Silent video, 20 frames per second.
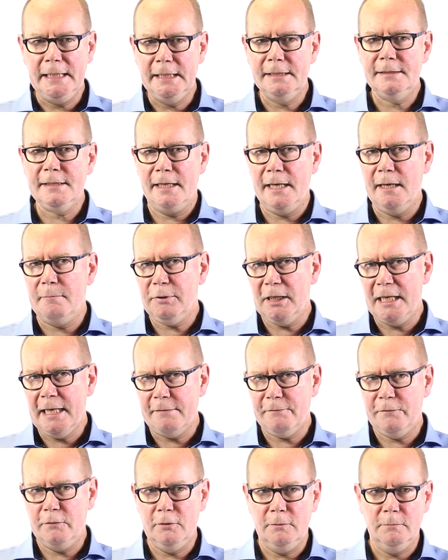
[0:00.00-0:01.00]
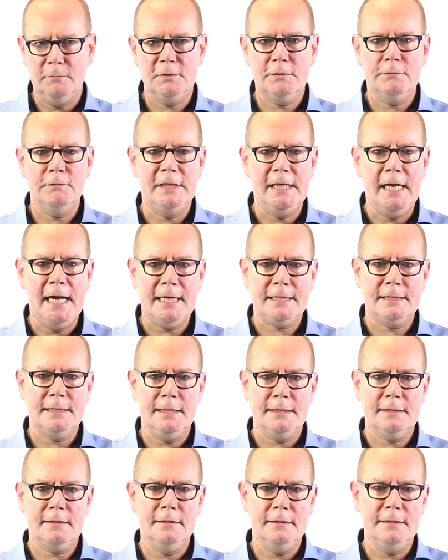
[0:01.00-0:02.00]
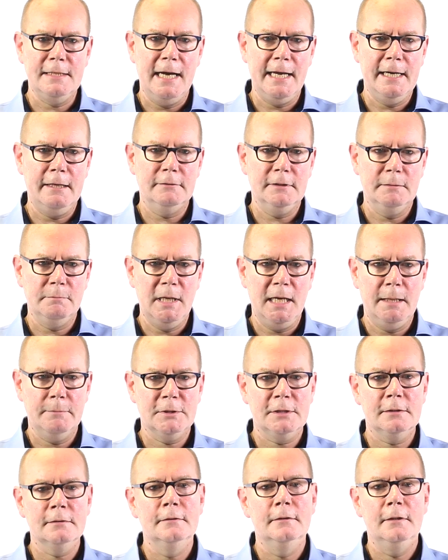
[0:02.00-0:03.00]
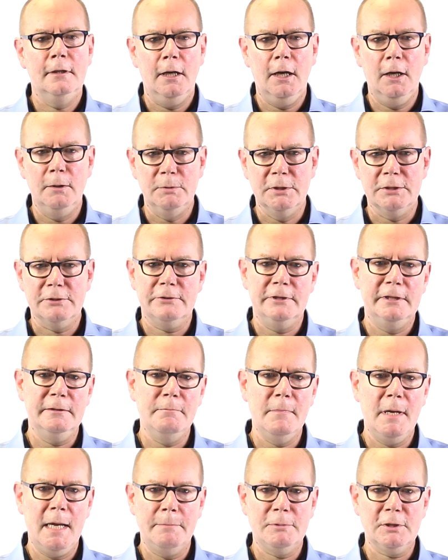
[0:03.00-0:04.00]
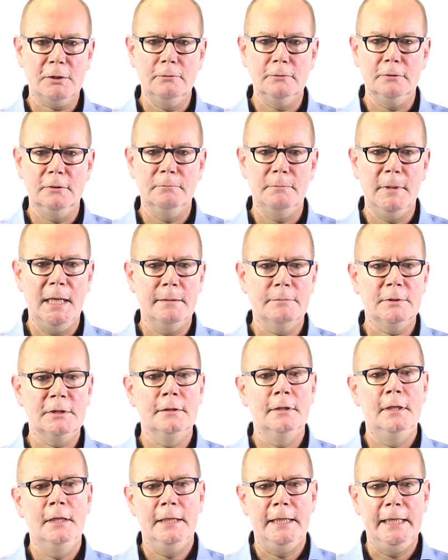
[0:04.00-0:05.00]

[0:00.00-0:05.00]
internet platforms for the access to data and maps, OpenStreetMaps, Google Maps,